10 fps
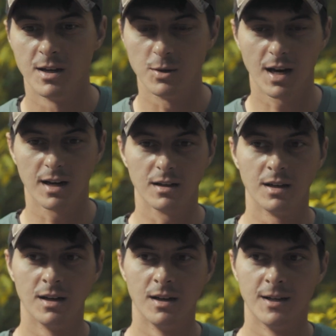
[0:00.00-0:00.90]
You kind
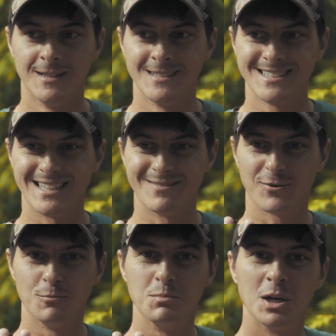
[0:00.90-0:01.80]
of get
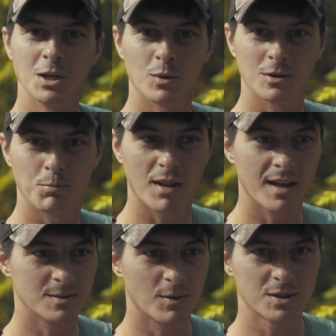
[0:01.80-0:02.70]
familiar with the
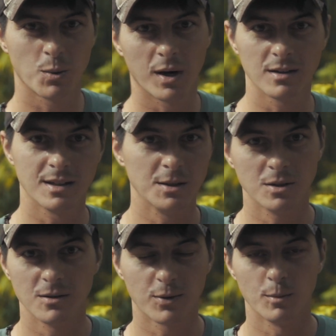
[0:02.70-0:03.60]
plants much quicker than you
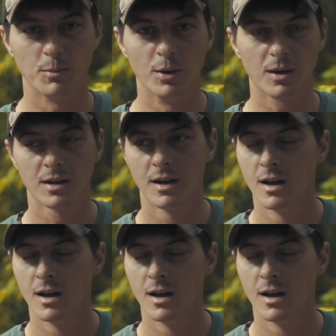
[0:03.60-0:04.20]
could from a book.